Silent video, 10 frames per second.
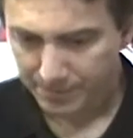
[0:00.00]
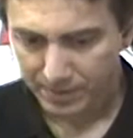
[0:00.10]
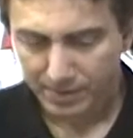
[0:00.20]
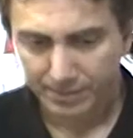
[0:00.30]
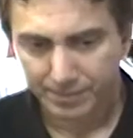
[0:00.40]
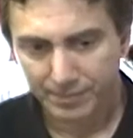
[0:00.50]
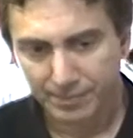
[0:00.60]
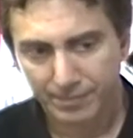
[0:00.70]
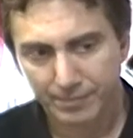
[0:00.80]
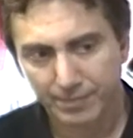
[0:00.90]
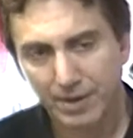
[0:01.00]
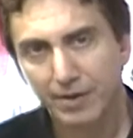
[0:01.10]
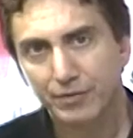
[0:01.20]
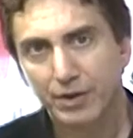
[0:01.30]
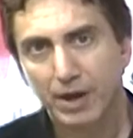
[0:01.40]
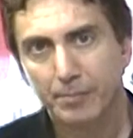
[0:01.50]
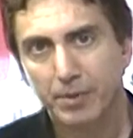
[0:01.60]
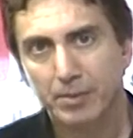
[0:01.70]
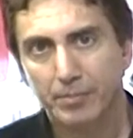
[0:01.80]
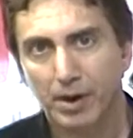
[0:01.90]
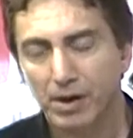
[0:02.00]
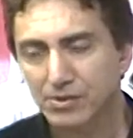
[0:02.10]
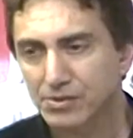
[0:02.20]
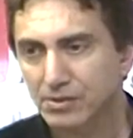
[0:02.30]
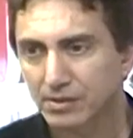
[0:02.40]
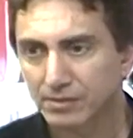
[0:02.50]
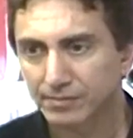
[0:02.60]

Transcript: Freedom! Yeah, if you got big bucks.